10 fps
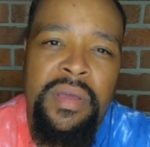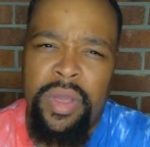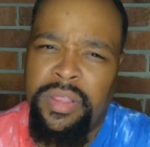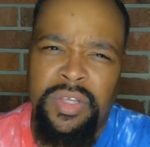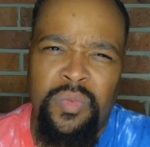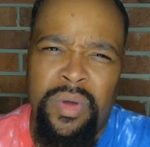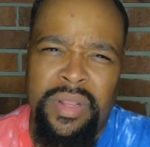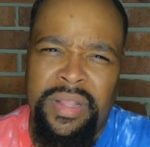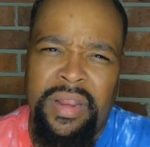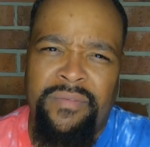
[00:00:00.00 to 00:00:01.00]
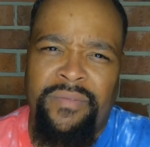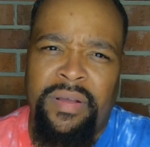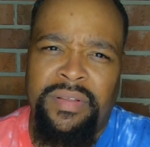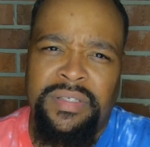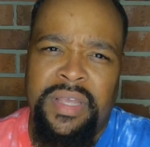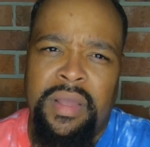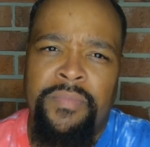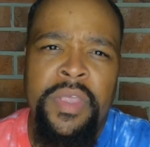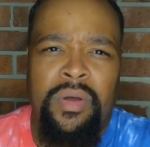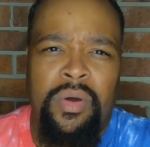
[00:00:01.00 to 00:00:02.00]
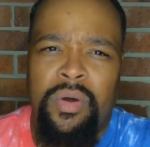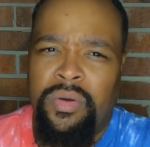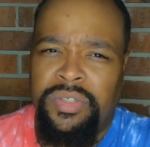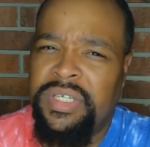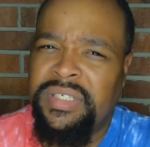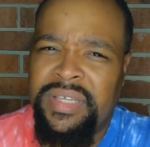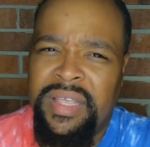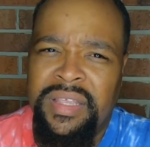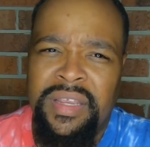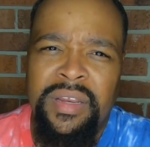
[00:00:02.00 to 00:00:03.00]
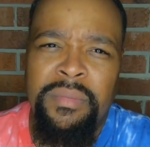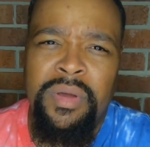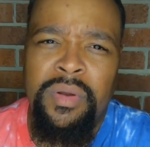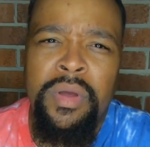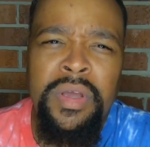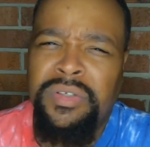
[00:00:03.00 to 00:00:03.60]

And this one that they didn't felt this time. Oh, she's standing in the middle,